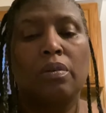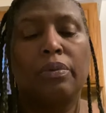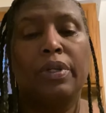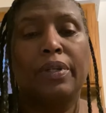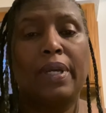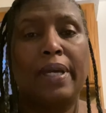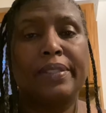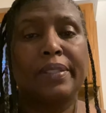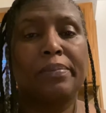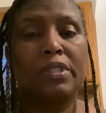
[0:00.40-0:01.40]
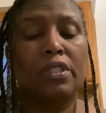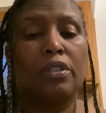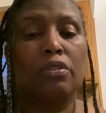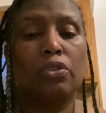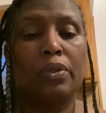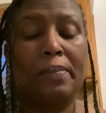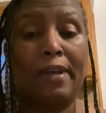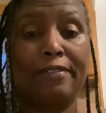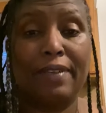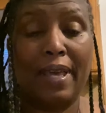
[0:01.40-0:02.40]
Well, guys, I'm still doing my
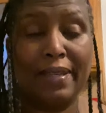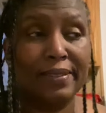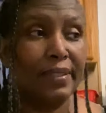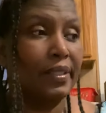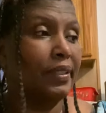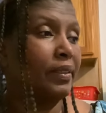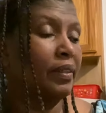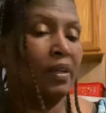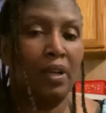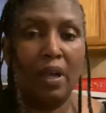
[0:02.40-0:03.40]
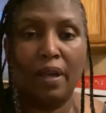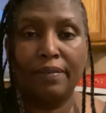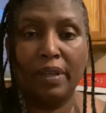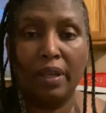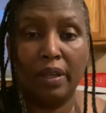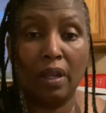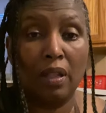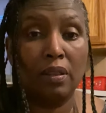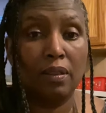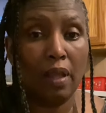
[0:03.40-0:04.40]
fasting. I've had a
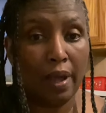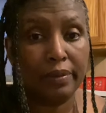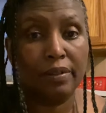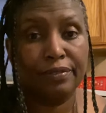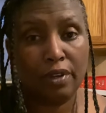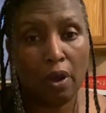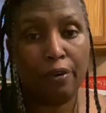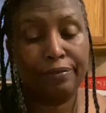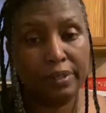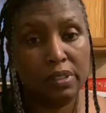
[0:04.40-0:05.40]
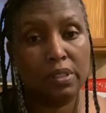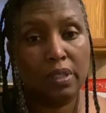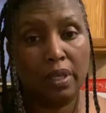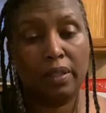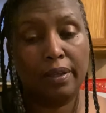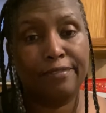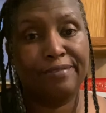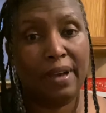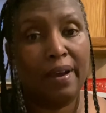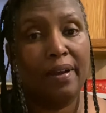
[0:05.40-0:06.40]
lot of coffee today, like
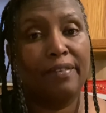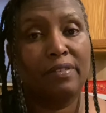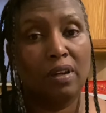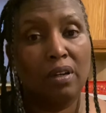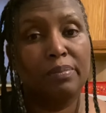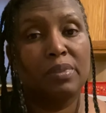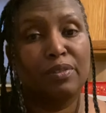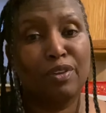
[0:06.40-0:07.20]
five cups of